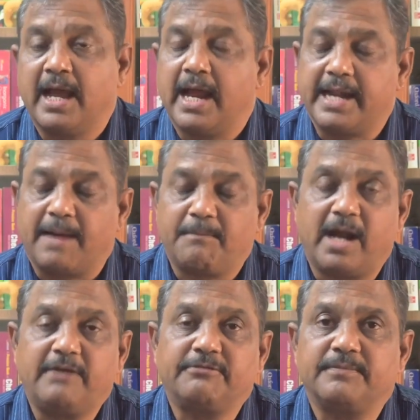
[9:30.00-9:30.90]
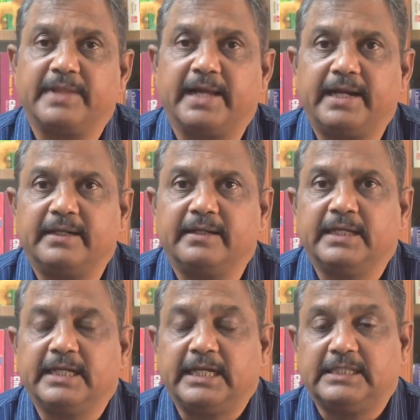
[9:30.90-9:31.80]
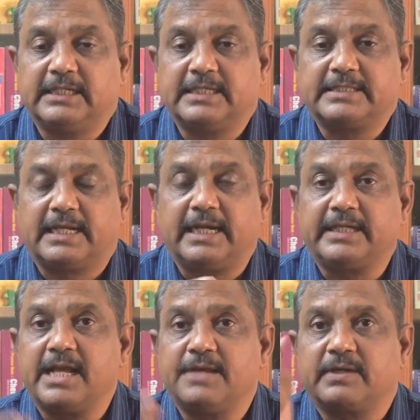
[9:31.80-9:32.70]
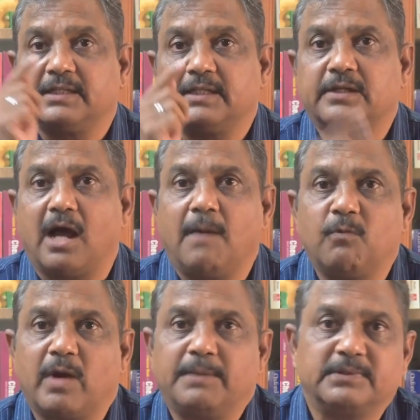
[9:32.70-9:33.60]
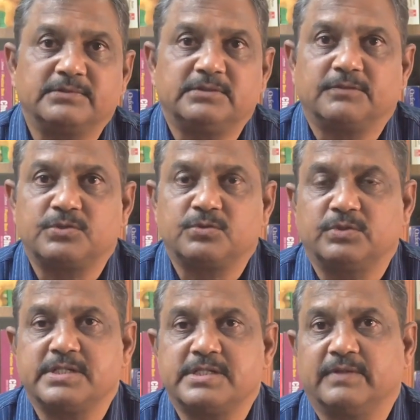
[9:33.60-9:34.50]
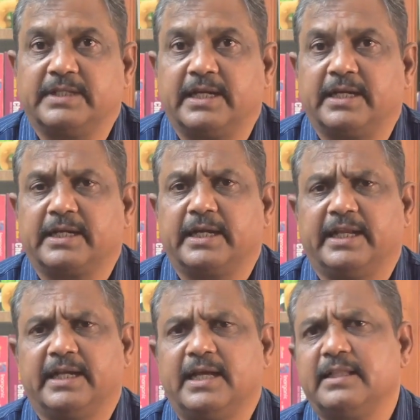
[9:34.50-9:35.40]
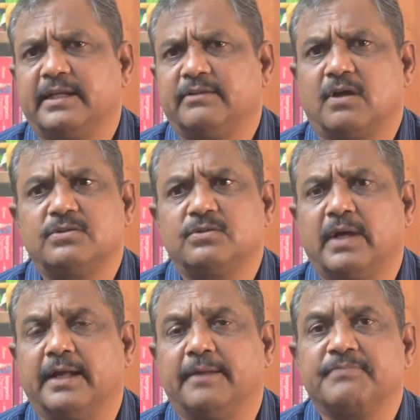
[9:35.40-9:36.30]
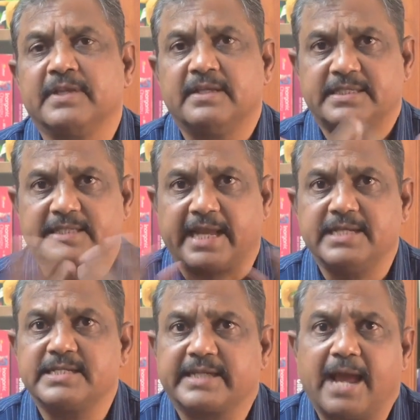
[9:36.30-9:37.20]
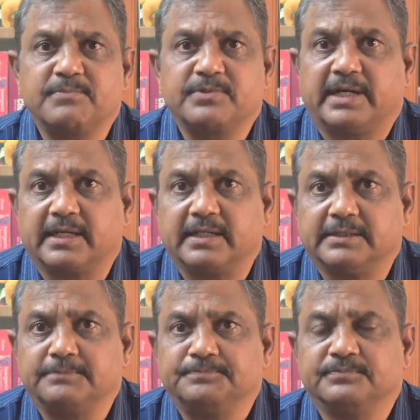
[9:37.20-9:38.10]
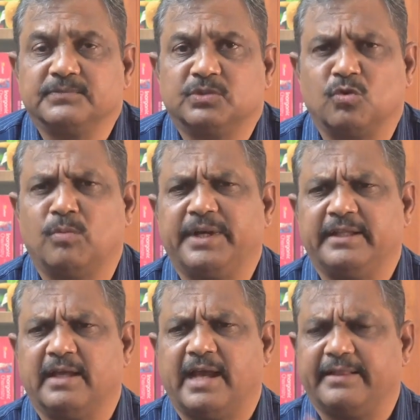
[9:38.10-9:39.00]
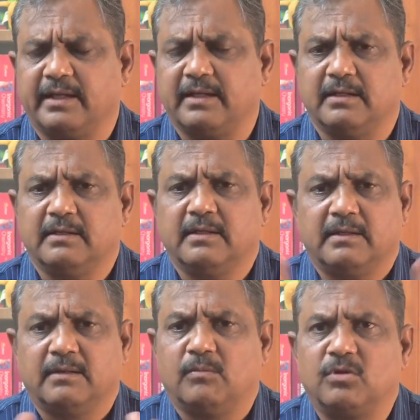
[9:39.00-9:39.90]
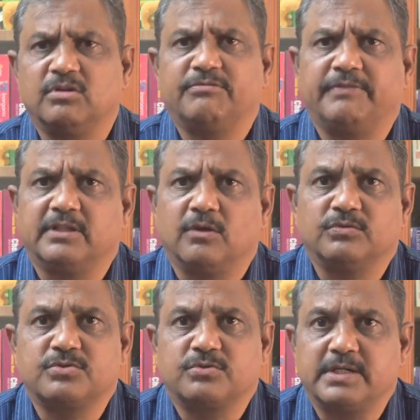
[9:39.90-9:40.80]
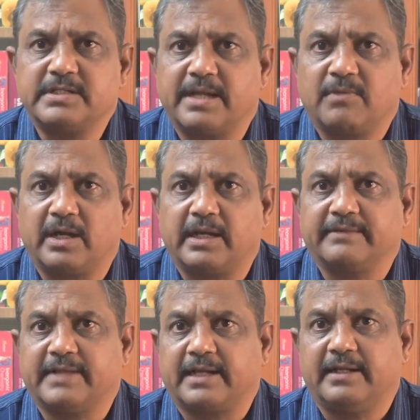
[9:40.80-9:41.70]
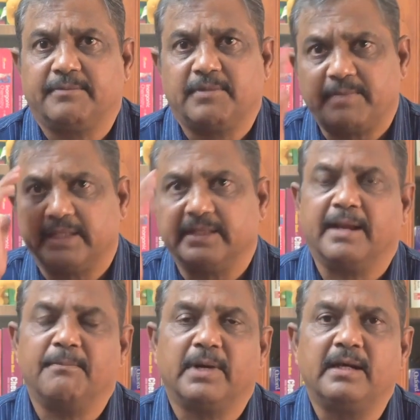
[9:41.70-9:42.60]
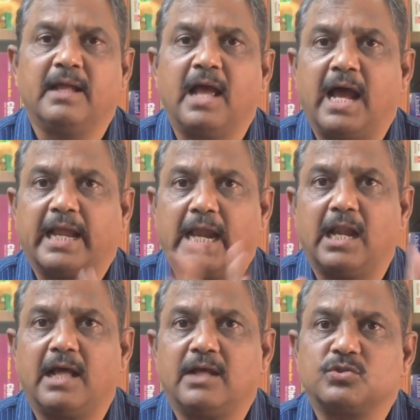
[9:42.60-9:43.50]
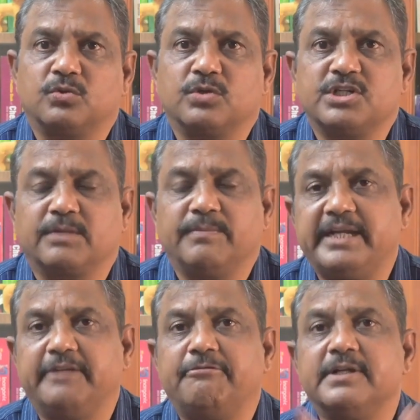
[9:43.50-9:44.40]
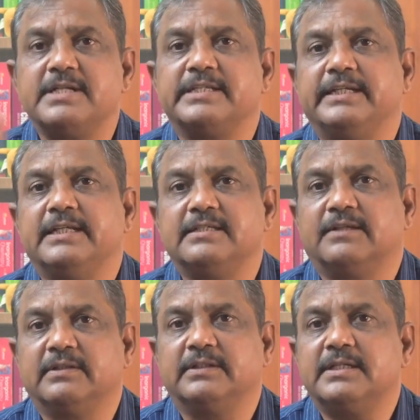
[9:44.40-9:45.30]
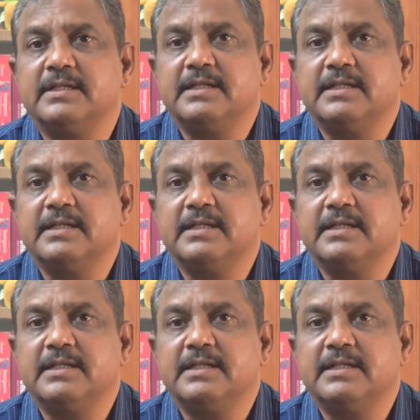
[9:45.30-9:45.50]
And apart from that idula select aayi varra and the top 1% of students ku vandha enan kadina there is also a science camps nadakkudu. So many, I think more than 50,000 students, I'm not exactly remembering the number. Ella students ku me different cities la vandu